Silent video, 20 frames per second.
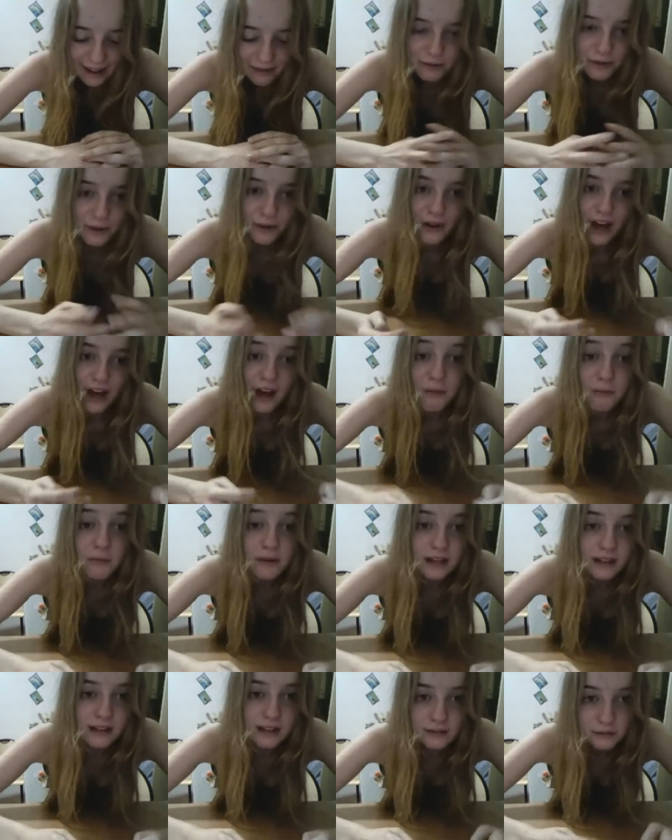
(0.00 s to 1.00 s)
I'm so
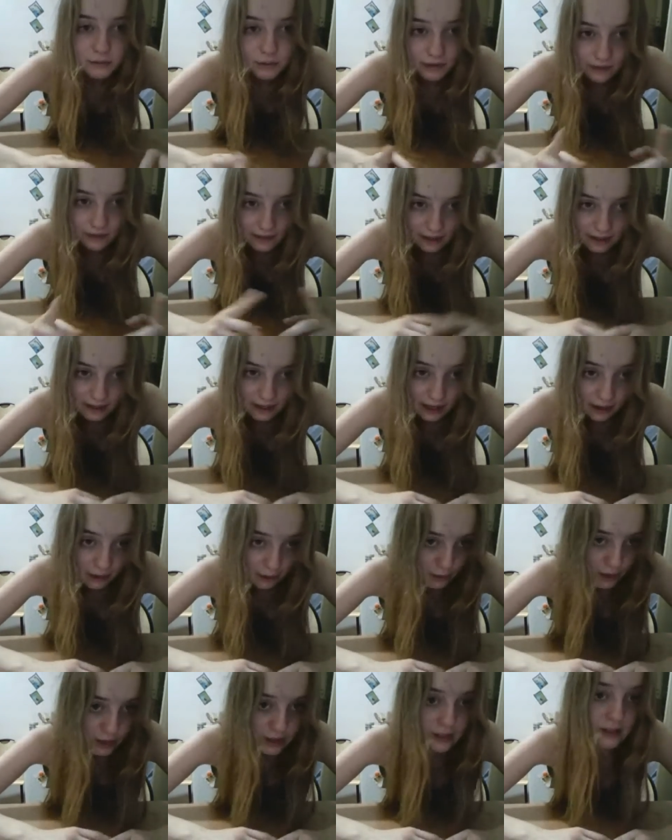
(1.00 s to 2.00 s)
happy at least one thing I
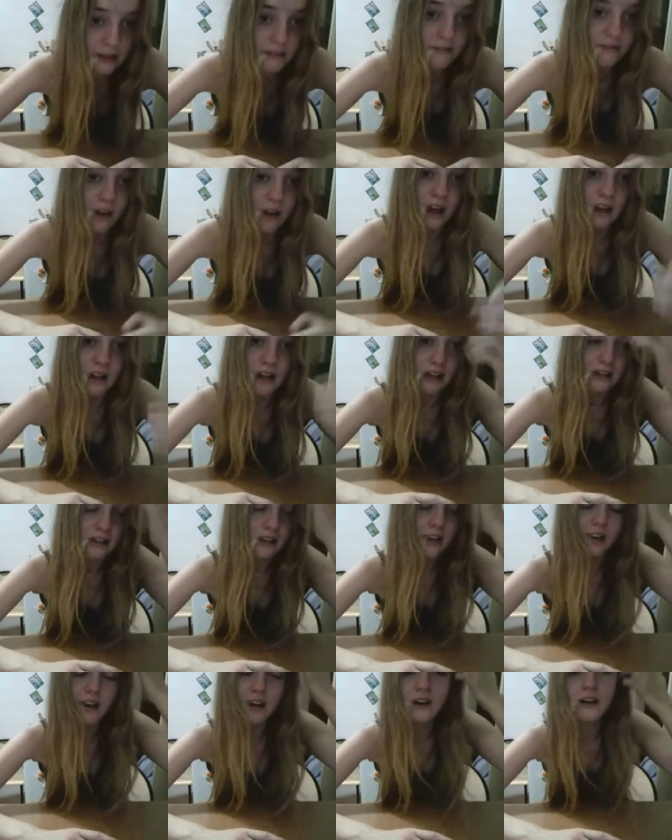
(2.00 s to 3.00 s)
know I didn't fail at
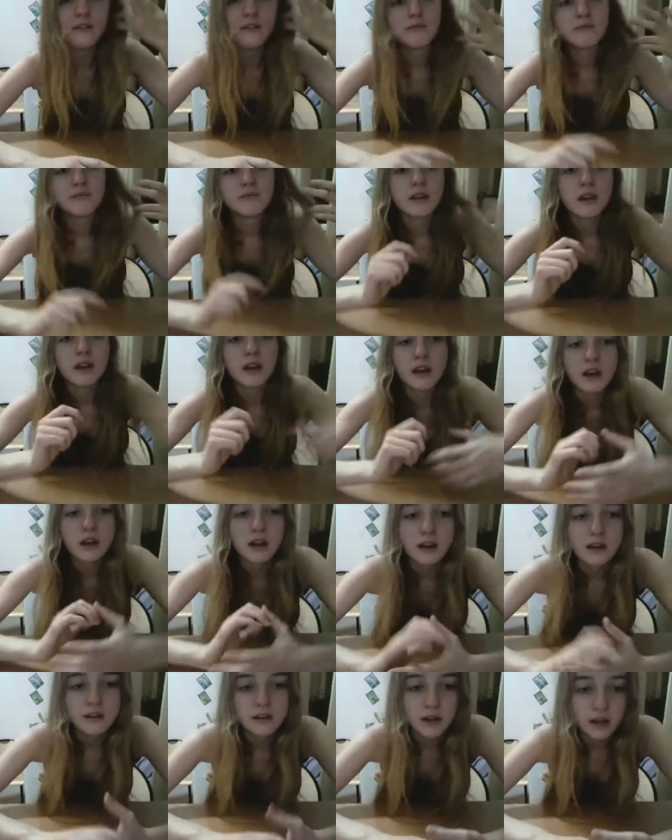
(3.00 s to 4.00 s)
here
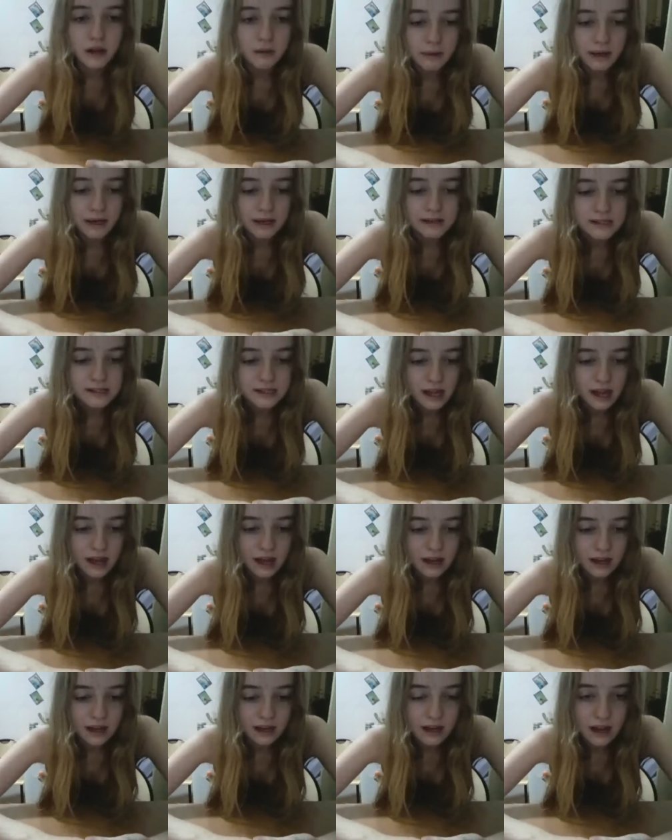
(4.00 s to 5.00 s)
so I passed
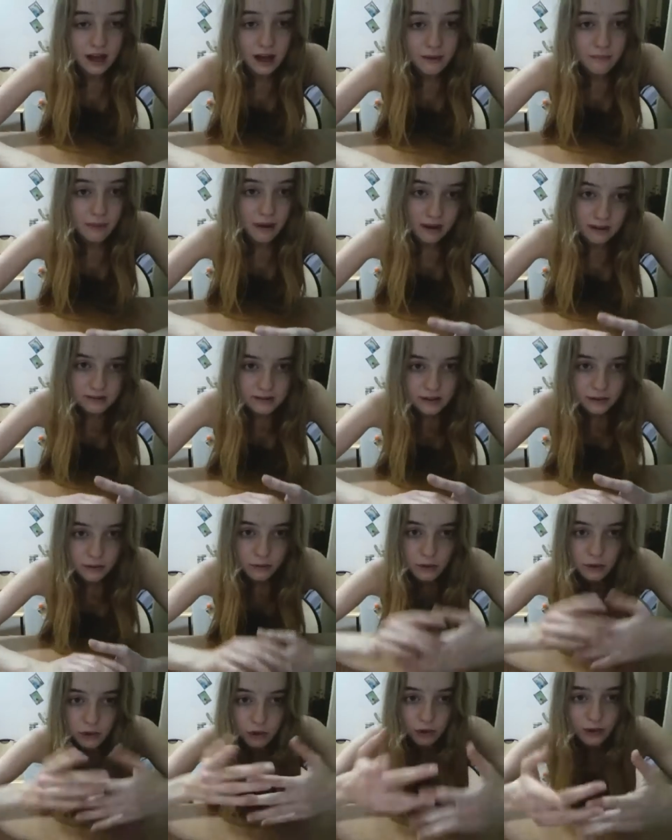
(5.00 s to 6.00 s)
that and I passed it
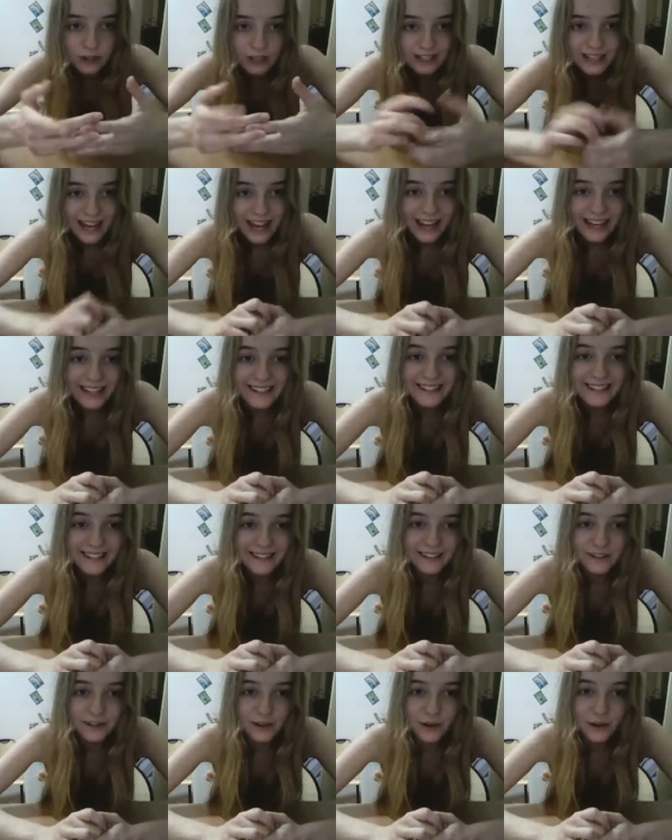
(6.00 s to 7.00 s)
with Unique.
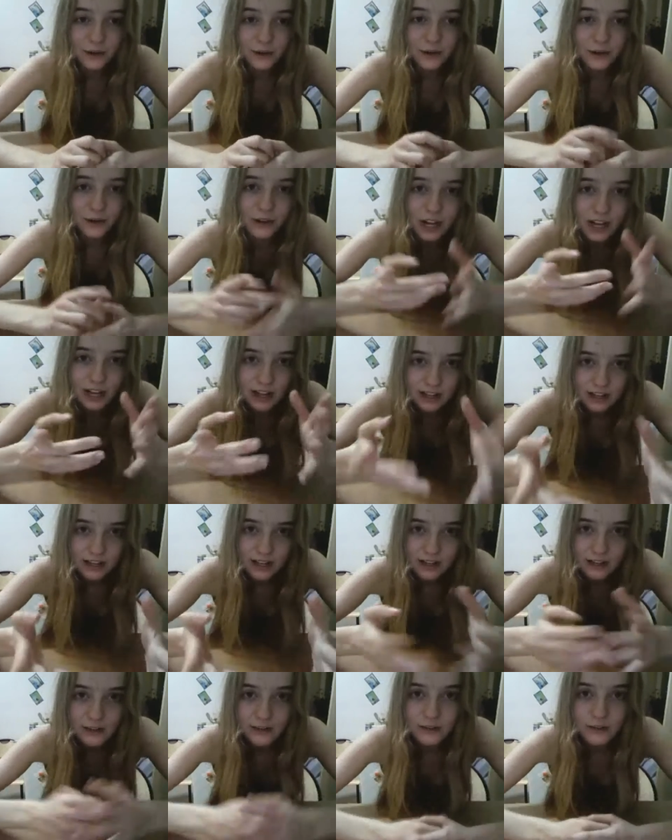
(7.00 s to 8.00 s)
So
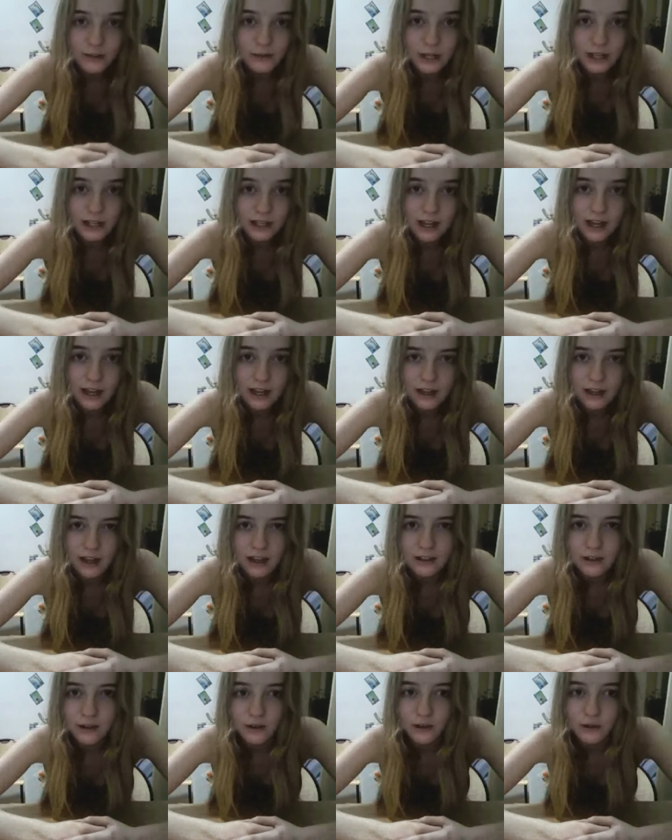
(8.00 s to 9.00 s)
congratulations Unique.
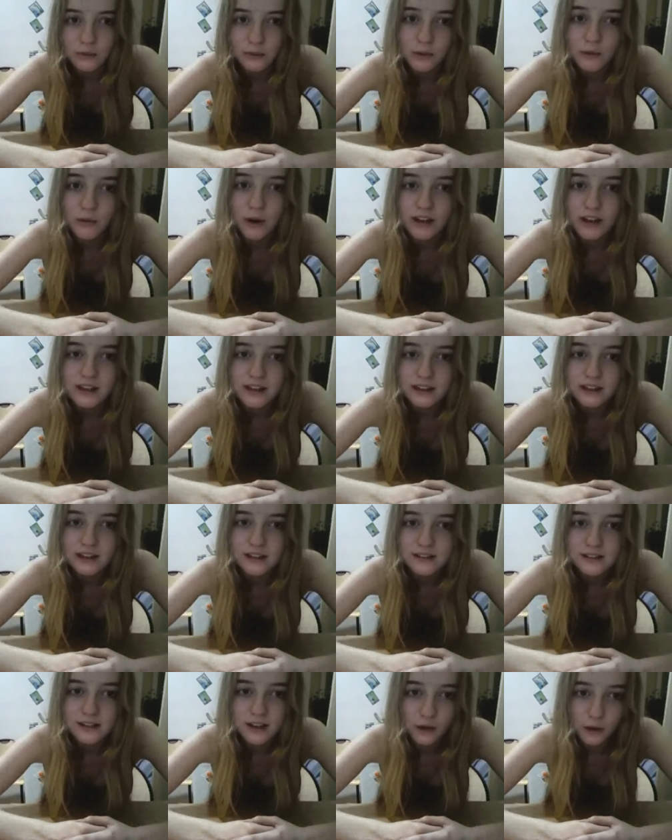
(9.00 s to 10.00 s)
I know you'll be watching
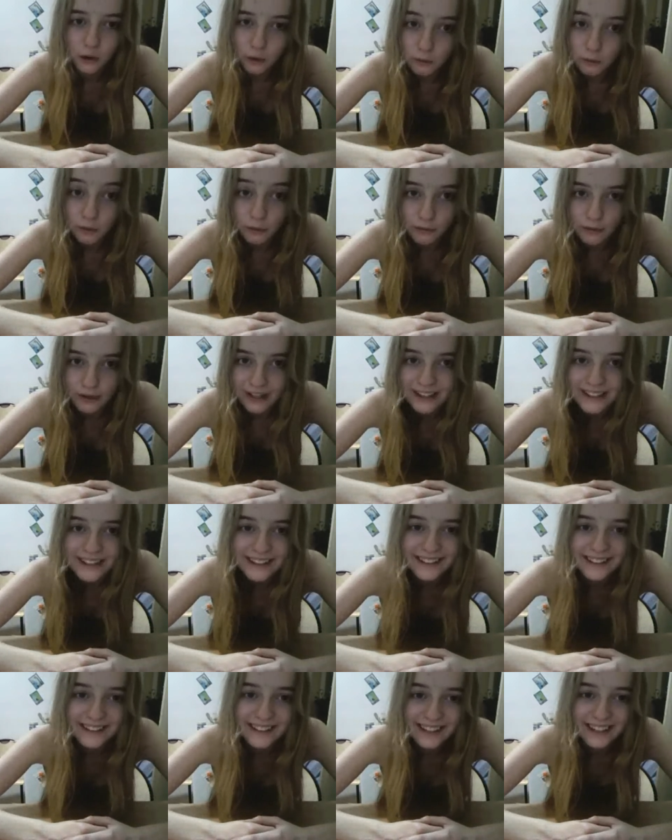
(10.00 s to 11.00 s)
this, so I hope you will.
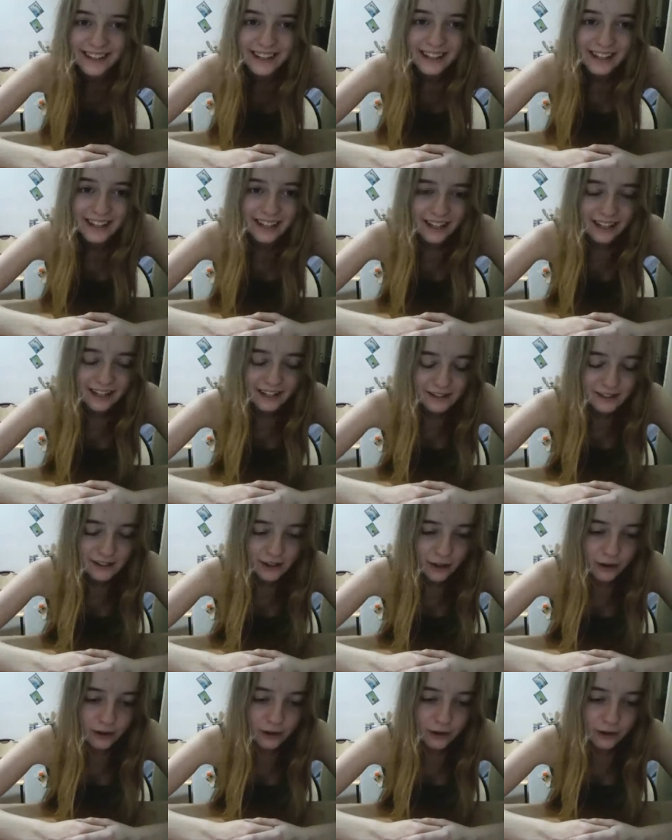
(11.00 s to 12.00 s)

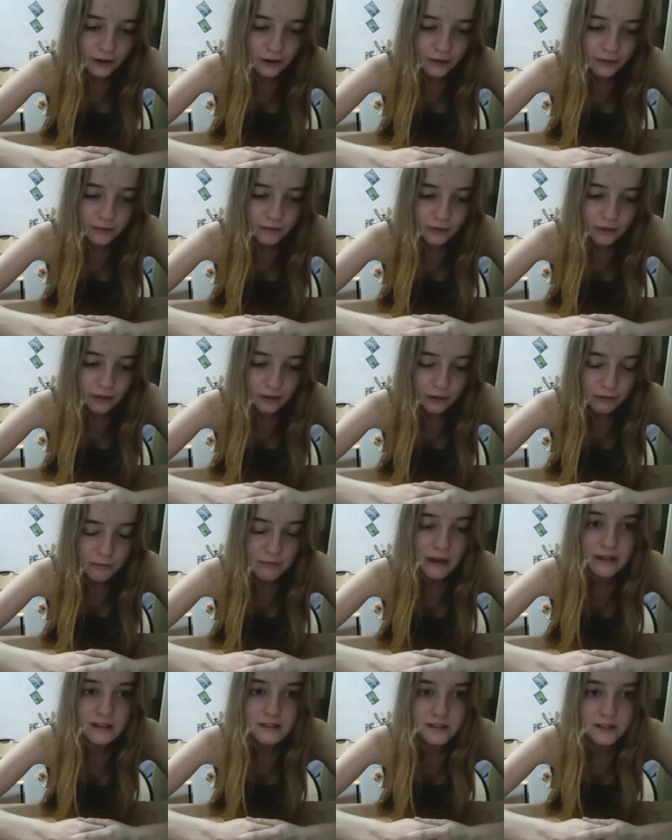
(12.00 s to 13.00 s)
so we
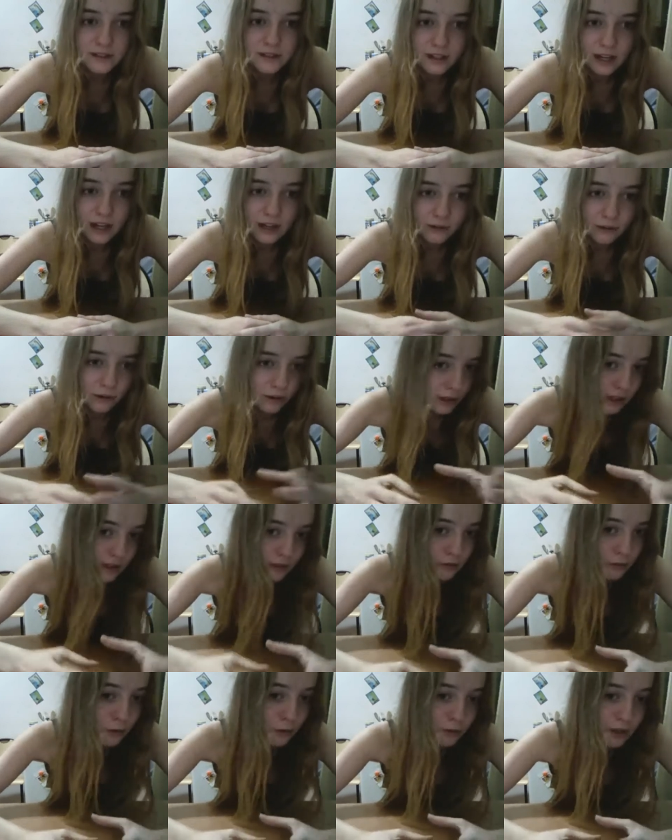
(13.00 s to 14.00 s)
passed it together in
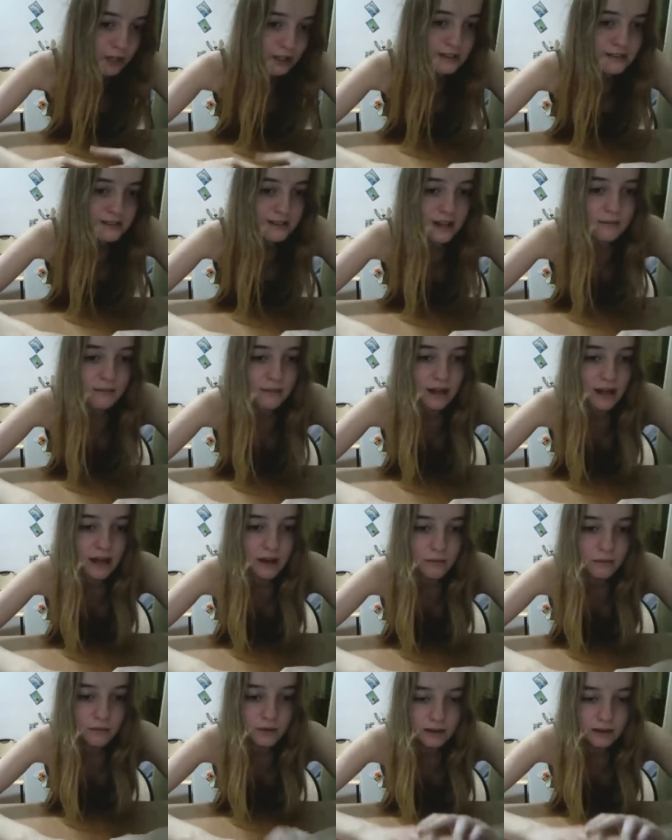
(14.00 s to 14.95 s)
the room at the same time.